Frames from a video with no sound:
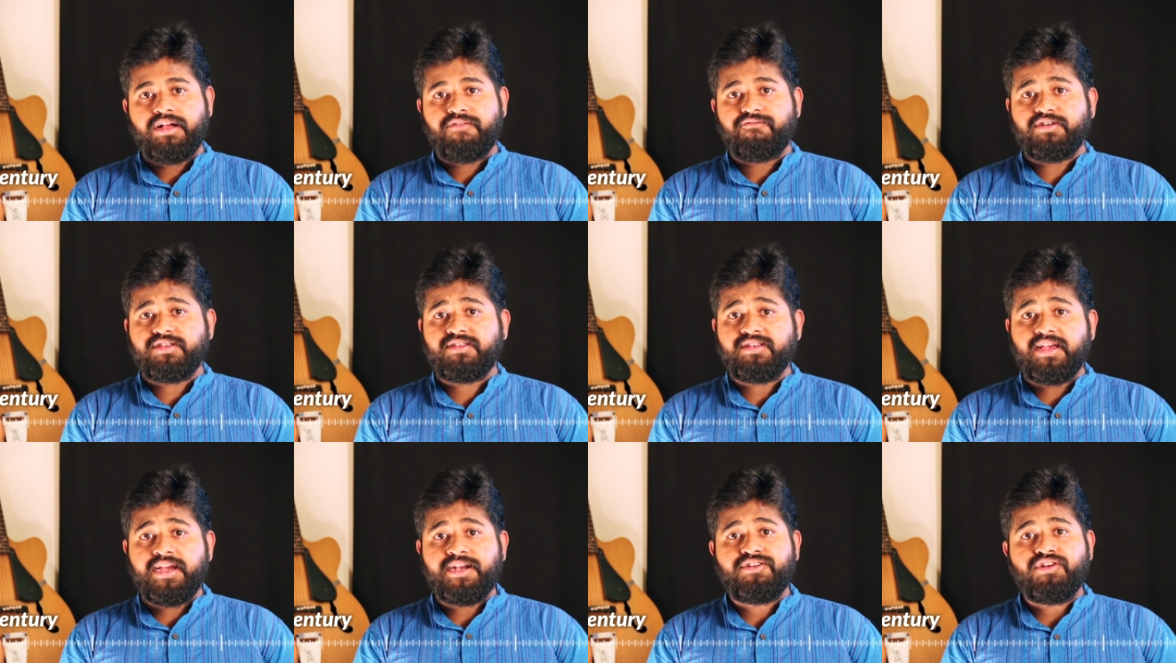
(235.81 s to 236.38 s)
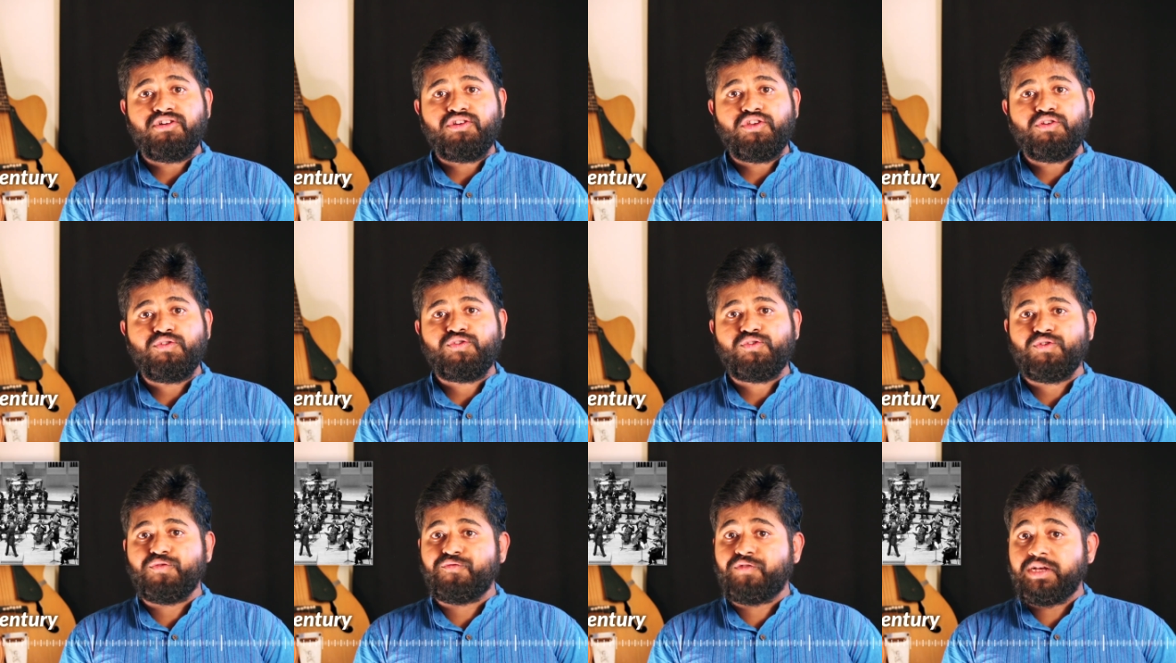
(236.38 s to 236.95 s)
was
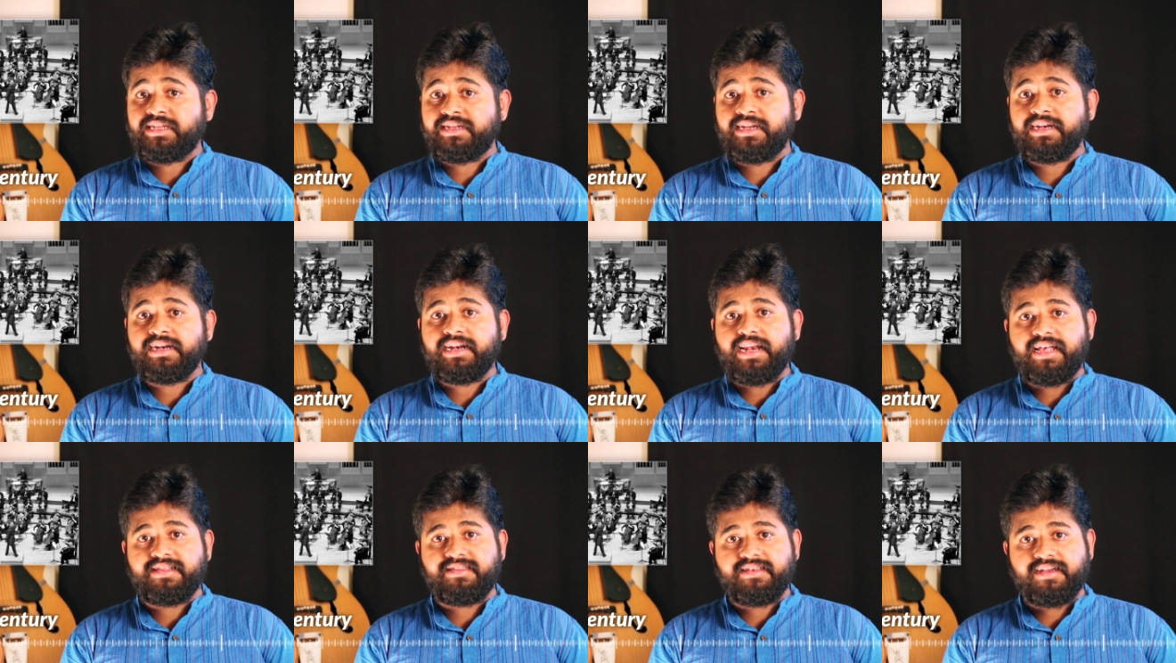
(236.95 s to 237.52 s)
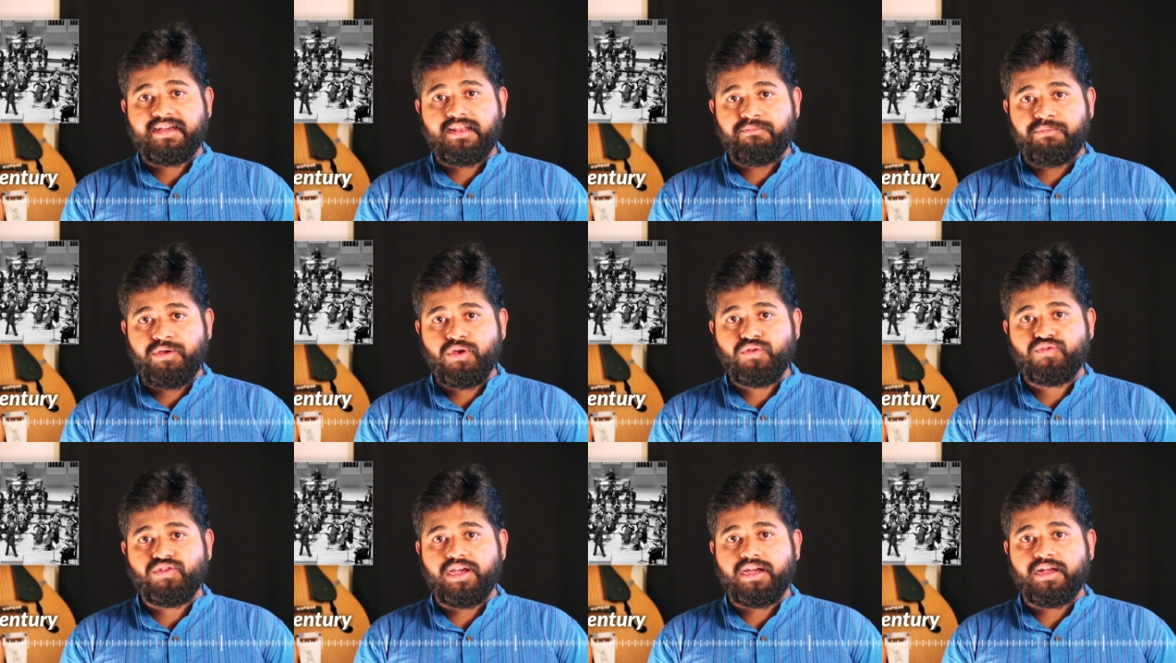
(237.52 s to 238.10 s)
introduced to Western classical
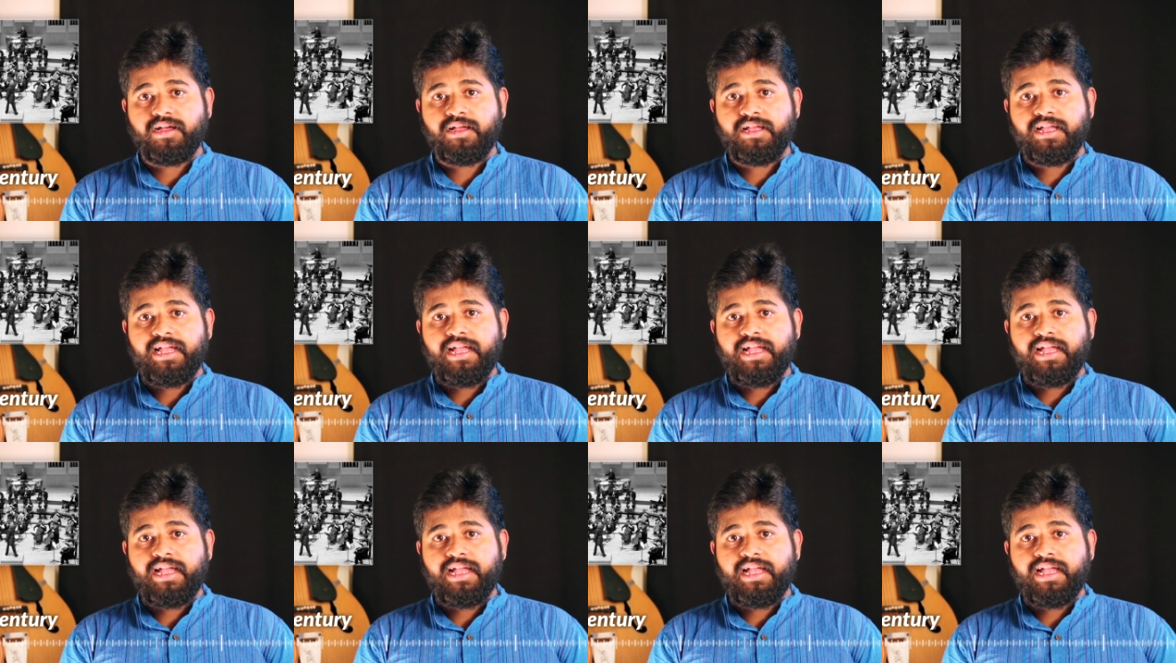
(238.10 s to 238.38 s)
music